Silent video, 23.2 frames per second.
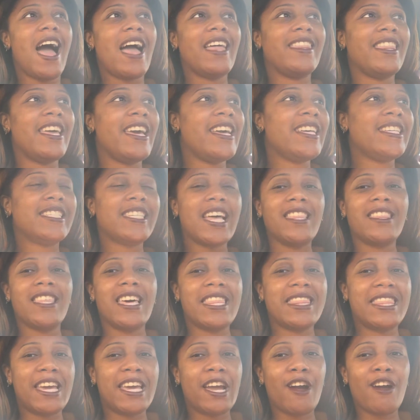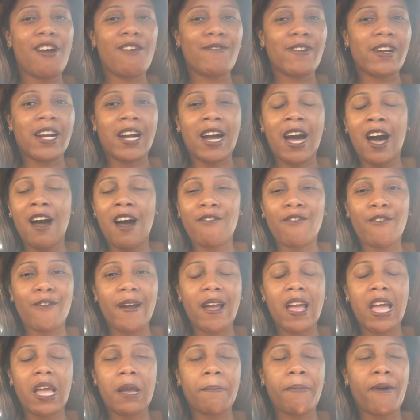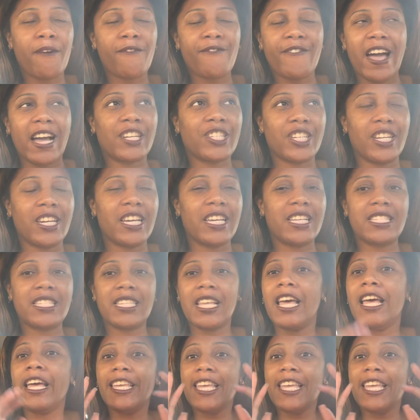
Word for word: They said that they're a recovering perfectionist.